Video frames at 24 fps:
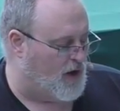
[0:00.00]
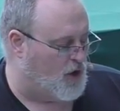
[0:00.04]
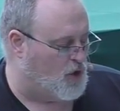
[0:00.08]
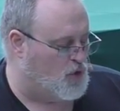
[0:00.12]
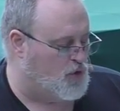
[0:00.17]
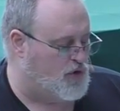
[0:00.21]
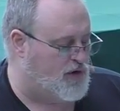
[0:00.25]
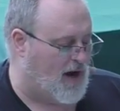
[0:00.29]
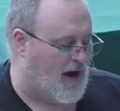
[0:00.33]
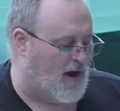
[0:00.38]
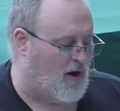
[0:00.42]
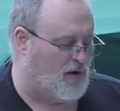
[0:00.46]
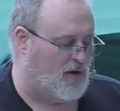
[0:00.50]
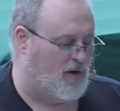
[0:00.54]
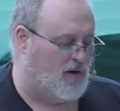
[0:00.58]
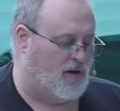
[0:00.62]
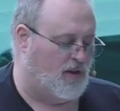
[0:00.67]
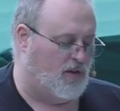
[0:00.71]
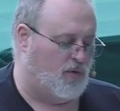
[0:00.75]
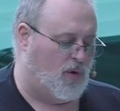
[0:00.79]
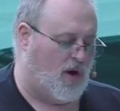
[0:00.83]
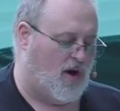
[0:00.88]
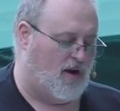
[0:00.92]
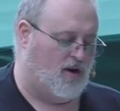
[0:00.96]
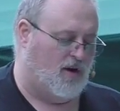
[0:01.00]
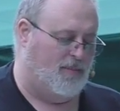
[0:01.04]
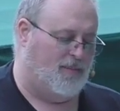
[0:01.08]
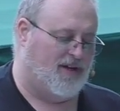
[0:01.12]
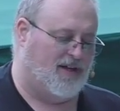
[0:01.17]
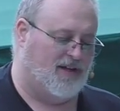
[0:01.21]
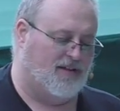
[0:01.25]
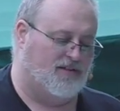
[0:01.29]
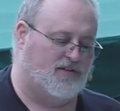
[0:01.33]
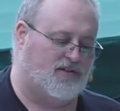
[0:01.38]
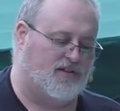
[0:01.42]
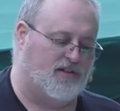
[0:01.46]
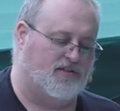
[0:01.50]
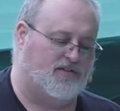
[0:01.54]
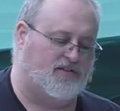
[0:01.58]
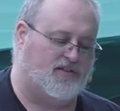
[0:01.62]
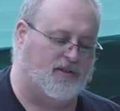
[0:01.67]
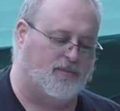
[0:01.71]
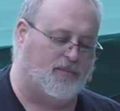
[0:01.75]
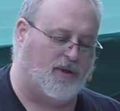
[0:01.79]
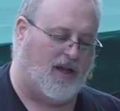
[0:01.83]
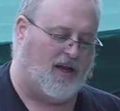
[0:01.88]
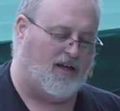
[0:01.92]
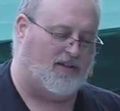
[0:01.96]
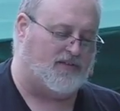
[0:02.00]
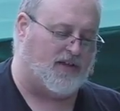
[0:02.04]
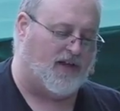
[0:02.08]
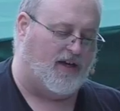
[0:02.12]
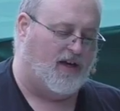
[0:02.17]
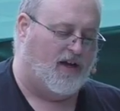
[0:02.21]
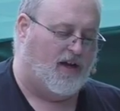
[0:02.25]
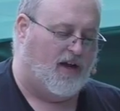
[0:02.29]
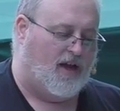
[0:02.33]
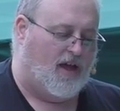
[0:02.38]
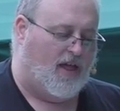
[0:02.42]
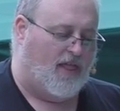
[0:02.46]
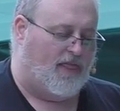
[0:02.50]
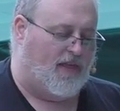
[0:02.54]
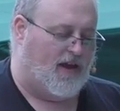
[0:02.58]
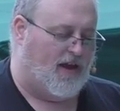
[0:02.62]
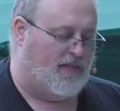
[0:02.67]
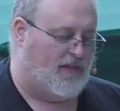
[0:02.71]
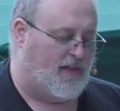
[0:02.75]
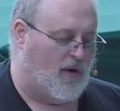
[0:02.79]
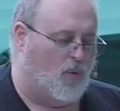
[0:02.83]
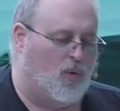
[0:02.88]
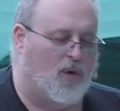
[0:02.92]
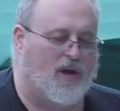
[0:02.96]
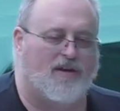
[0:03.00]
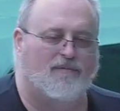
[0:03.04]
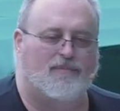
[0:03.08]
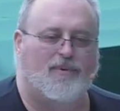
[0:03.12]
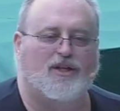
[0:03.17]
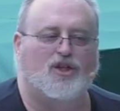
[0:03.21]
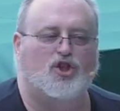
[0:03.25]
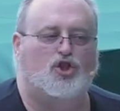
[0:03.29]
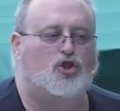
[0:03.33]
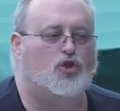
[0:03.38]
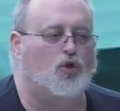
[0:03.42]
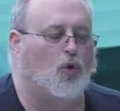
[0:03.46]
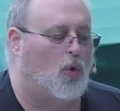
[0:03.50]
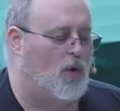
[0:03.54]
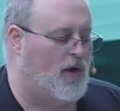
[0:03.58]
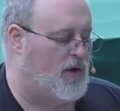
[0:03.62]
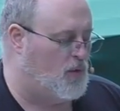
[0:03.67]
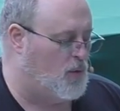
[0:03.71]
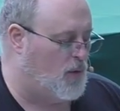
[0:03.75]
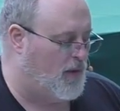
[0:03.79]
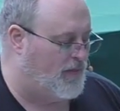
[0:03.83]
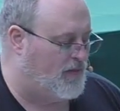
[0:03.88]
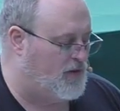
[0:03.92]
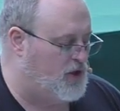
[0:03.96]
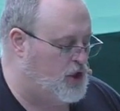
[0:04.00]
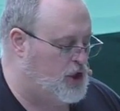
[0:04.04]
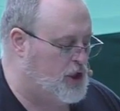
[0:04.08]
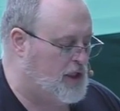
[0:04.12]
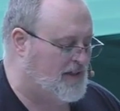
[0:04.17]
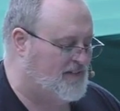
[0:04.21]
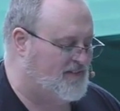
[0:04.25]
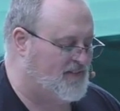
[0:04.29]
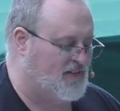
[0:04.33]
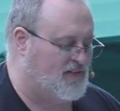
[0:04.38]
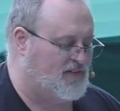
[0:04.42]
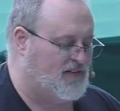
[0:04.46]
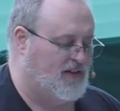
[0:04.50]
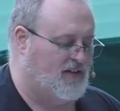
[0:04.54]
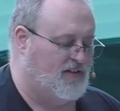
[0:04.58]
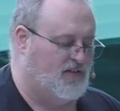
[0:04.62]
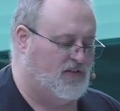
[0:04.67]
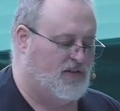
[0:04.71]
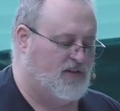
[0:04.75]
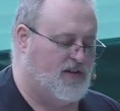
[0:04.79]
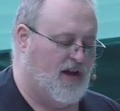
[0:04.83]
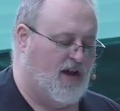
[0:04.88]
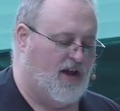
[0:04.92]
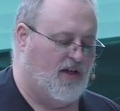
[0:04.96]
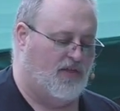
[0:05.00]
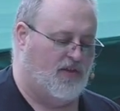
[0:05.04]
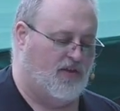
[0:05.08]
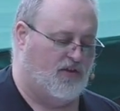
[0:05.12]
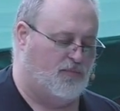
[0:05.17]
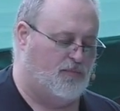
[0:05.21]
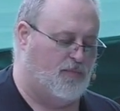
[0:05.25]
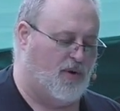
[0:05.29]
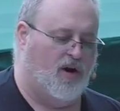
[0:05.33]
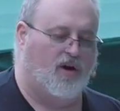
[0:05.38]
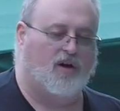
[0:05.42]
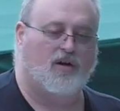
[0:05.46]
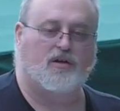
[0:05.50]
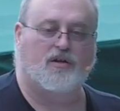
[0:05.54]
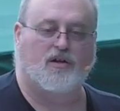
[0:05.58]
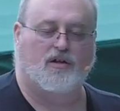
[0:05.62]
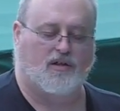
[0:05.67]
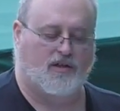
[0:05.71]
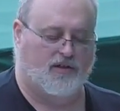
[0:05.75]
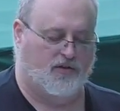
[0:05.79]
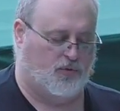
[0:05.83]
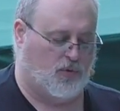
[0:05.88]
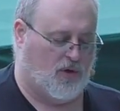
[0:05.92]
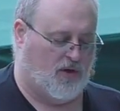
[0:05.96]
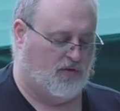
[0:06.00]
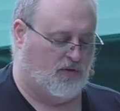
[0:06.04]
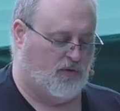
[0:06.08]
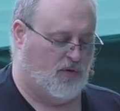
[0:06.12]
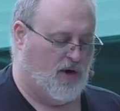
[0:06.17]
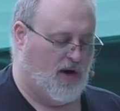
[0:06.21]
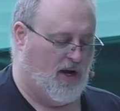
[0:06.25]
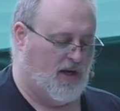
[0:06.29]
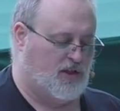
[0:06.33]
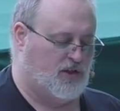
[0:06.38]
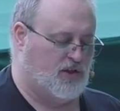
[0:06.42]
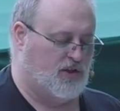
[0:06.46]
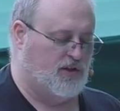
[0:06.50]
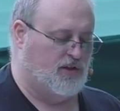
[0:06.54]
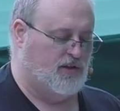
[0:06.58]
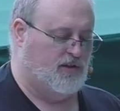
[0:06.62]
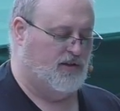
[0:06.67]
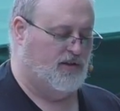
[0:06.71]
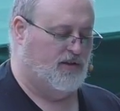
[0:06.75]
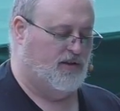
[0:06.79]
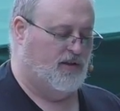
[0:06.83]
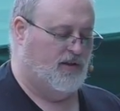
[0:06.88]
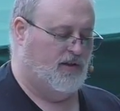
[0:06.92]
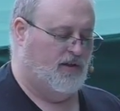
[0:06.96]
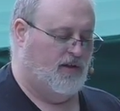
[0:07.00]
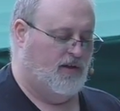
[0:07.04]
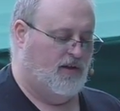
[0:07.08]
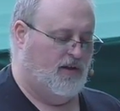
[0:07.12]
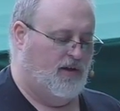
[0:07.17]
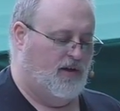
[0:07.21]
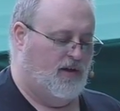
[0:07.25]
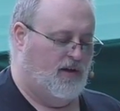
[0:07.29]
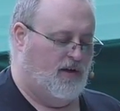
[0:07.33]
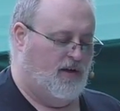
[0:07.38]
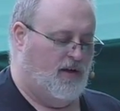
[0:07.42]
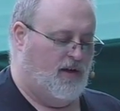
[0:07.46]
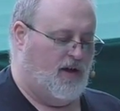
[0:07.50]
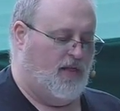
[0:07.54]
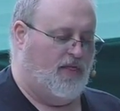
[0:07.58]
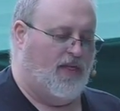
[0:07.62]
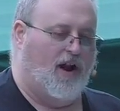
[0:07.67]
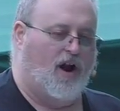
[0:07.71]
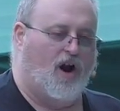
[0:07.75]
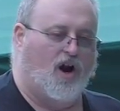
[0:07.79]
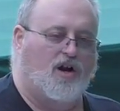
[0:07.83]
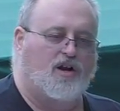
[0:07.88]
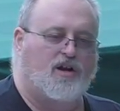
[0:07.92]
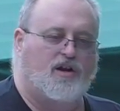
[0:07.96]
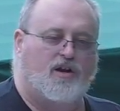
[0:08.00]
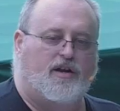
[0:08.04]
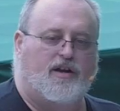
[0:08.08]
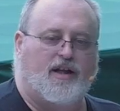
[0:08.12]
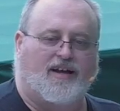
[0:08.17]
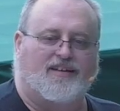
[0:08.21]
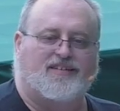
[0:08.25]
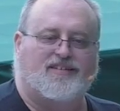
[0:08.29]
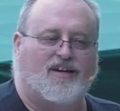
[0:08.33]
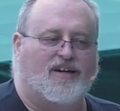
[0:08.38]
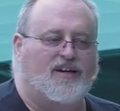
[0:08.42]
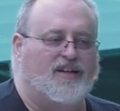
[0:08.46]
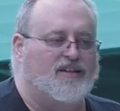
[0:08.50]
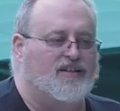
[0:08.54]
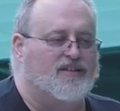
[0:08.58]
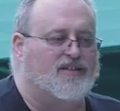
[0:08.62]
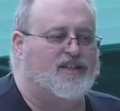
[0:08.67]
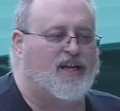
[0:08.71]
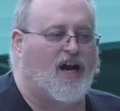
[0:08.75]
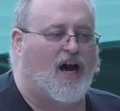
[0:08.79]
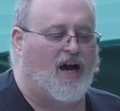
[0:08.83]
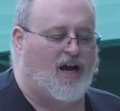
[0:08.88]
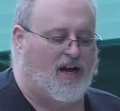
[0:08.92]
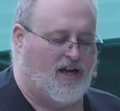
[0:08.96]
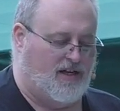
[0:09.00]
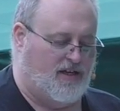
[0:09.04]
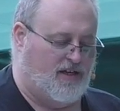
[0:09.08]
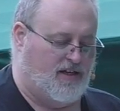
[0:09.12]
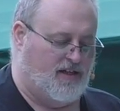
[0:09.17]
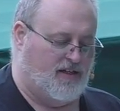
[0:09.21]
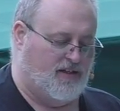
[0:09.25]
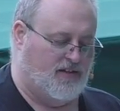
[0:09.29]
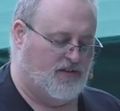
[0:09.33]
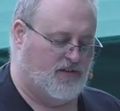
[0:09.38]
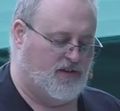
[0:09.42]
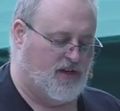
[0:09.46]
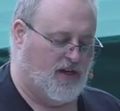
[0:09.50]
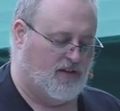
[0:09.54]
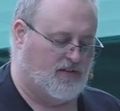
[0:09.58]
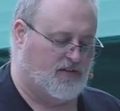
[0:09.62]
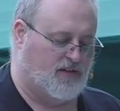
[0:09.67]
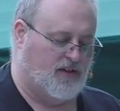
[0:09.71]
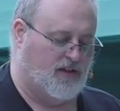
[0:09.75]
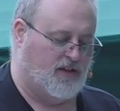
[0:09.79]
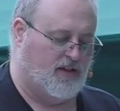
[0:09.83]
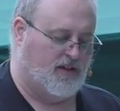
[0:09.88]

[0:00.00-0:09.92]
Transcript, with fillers: As we, as we celebrate baptism, as we see, as we go out in the water here in a few minutes, you're going to see the, the, the, the ties that come with the life of Christ. As they go into the water